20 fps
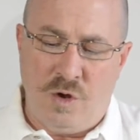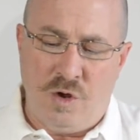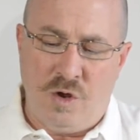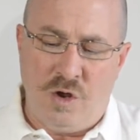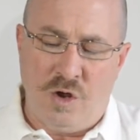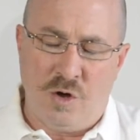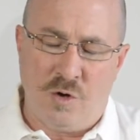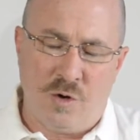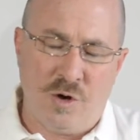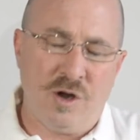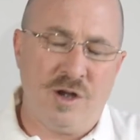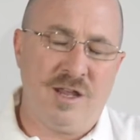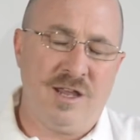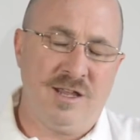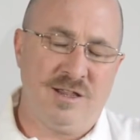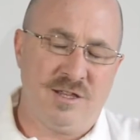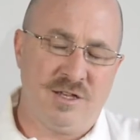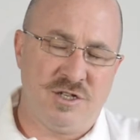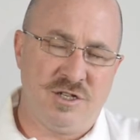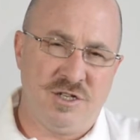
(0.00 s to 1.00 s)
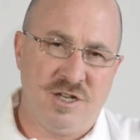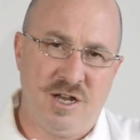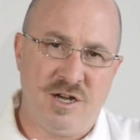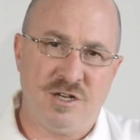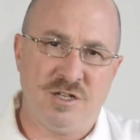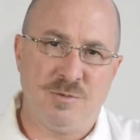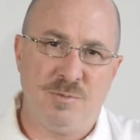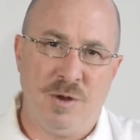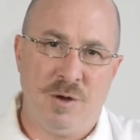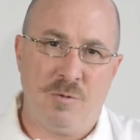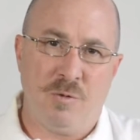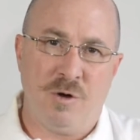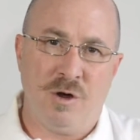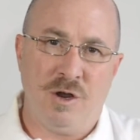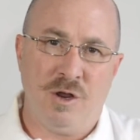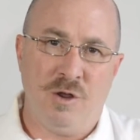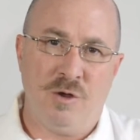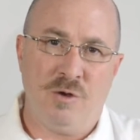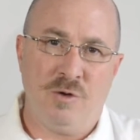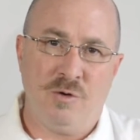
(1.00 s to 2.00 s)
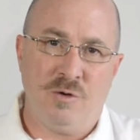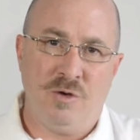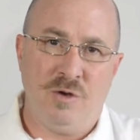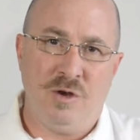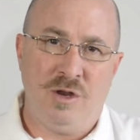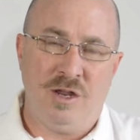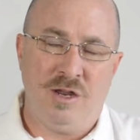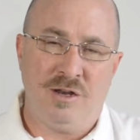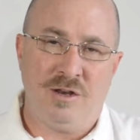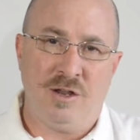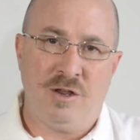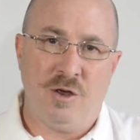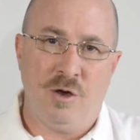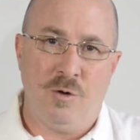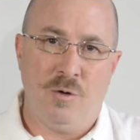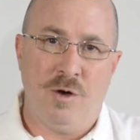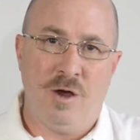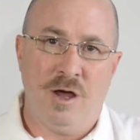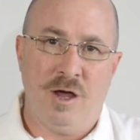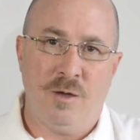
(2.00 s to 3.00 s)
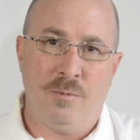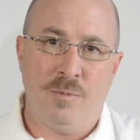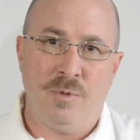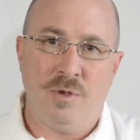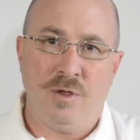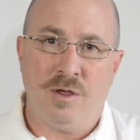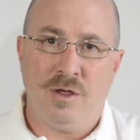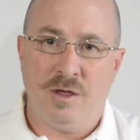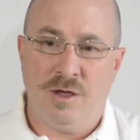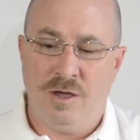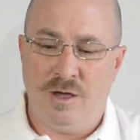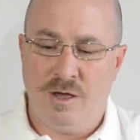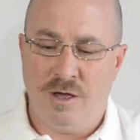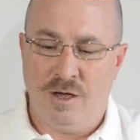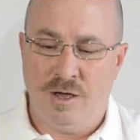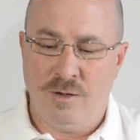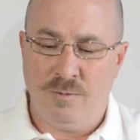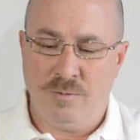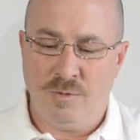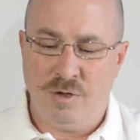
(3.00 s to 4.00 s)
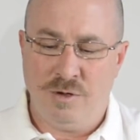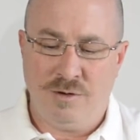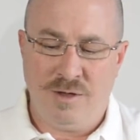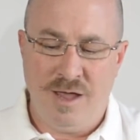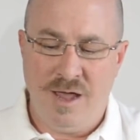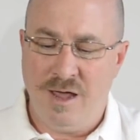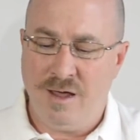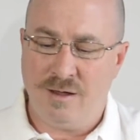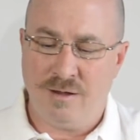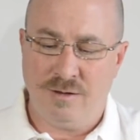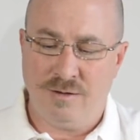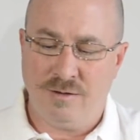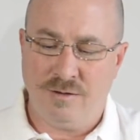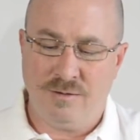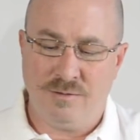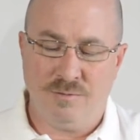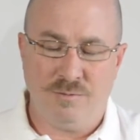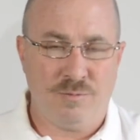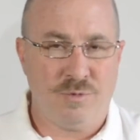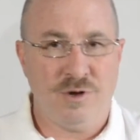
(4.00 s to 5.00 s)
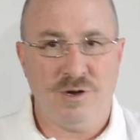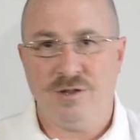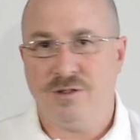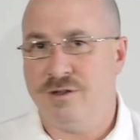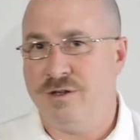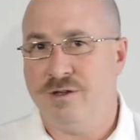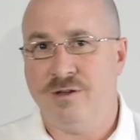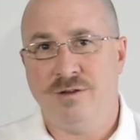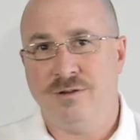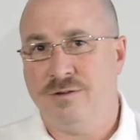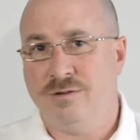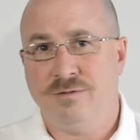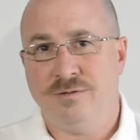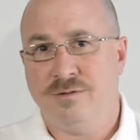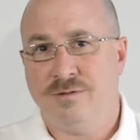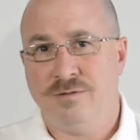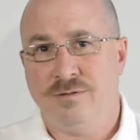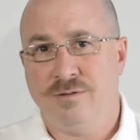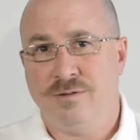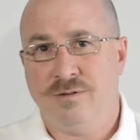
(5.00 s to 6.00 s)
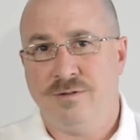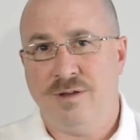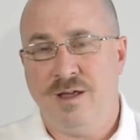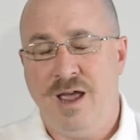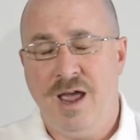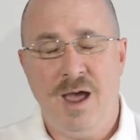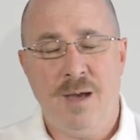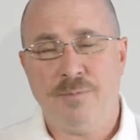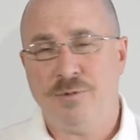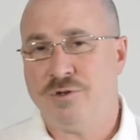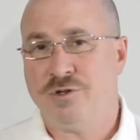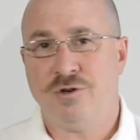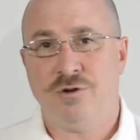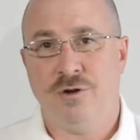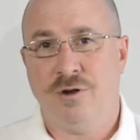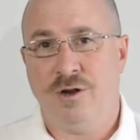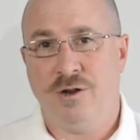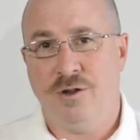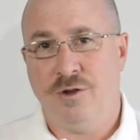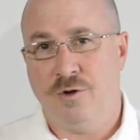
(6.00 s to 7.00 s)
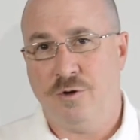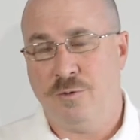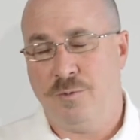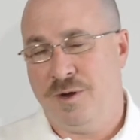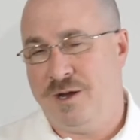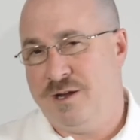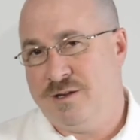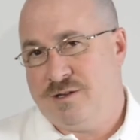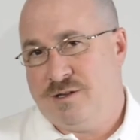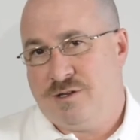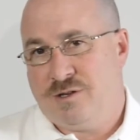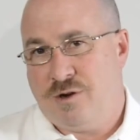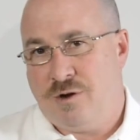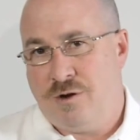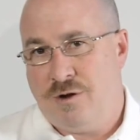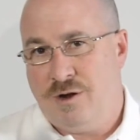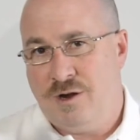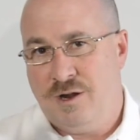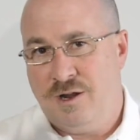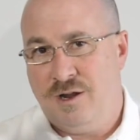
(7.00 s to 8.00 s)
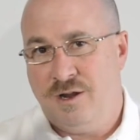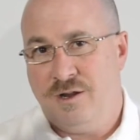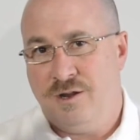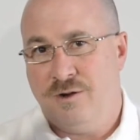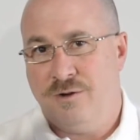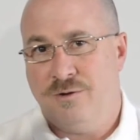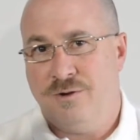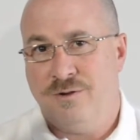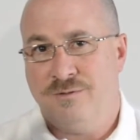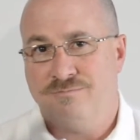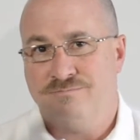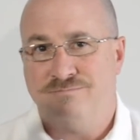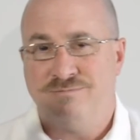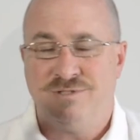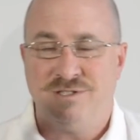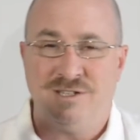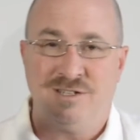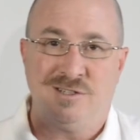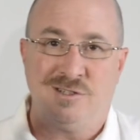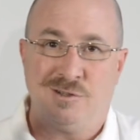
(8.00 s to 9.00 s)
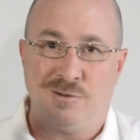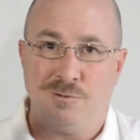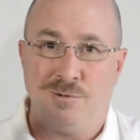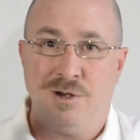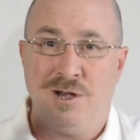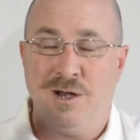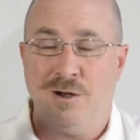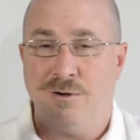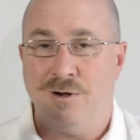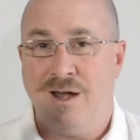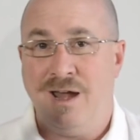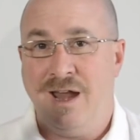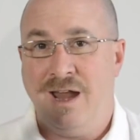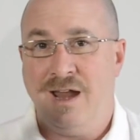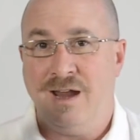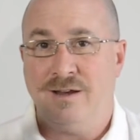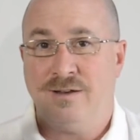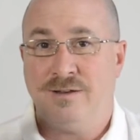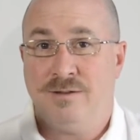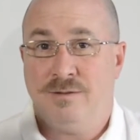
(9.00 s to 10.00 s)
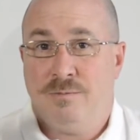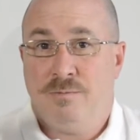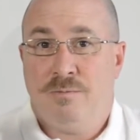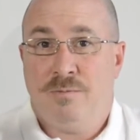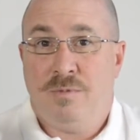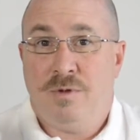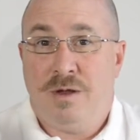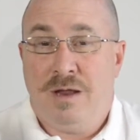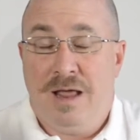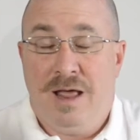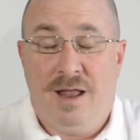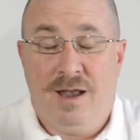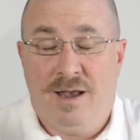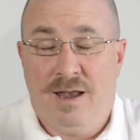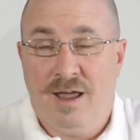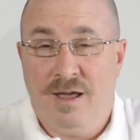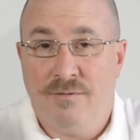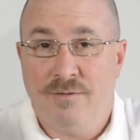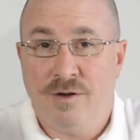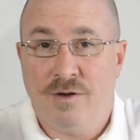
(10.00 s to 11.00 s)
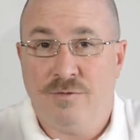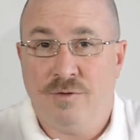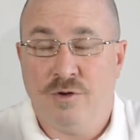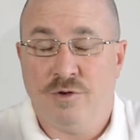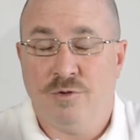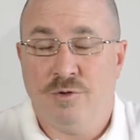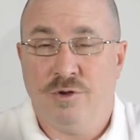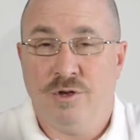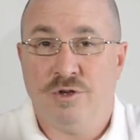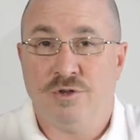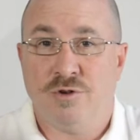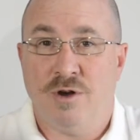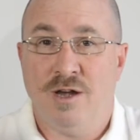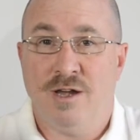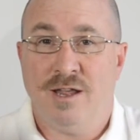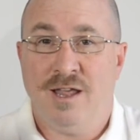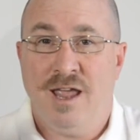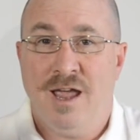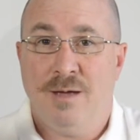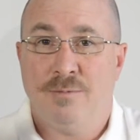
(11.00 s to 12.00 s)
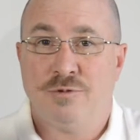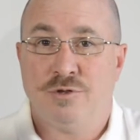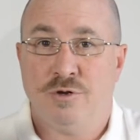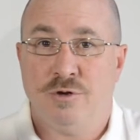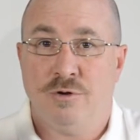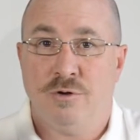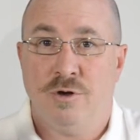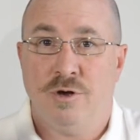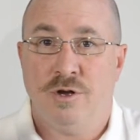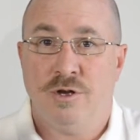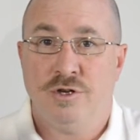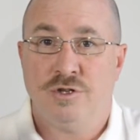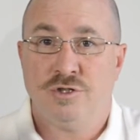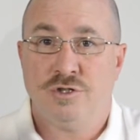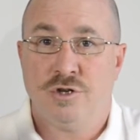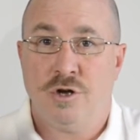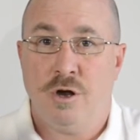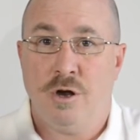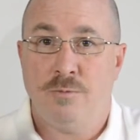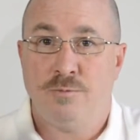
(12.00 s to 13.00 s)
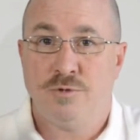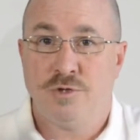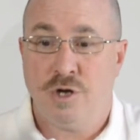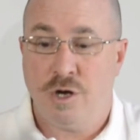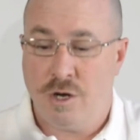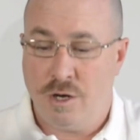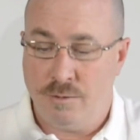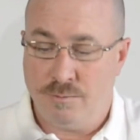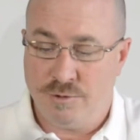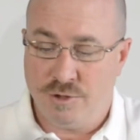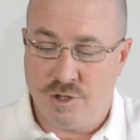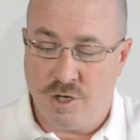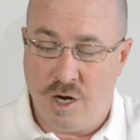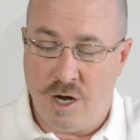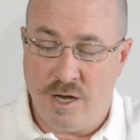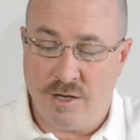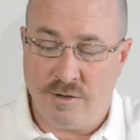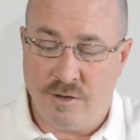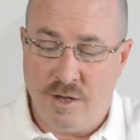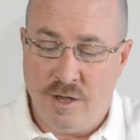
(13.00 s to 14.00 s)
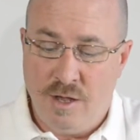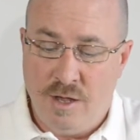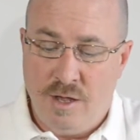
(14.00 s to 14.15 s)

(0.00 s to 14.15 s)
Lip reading: in order to get the shutter speed where you need to go up, you can't bring the aperture any lower because it's already, you know, at 6.3 or 8.11 if you're really trying to capture a sharp shot.